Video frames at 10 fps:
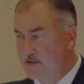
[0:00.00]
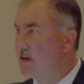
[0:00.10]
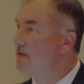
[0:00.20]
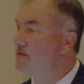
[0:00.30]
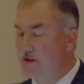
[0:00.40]

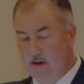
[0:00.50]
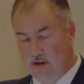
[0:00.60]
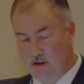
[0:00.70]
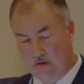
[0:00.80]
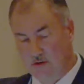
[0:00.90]
cells are
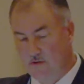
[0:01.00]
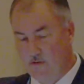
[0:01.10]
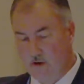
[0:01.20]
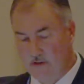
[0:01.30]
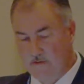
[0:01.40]
used
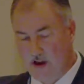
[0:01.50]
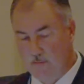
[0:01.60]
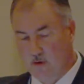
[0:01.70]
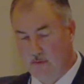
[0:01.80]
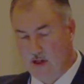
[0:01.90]
for. The
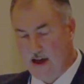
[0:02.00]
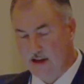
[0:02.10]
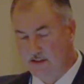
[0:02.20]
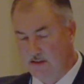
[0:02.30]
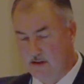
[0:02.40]

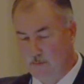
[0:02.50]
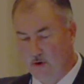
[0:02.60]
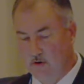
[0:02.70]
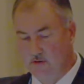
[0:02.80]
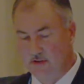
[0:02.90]
fibroblasts, they
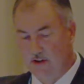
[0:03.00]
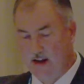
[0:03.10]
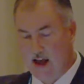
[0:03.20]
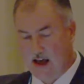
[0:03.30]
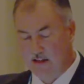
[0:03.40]
produce
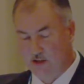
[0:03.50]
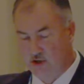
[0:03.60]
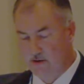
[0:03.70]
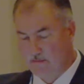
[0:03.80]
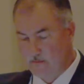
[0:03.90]

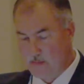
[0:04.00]
collagen.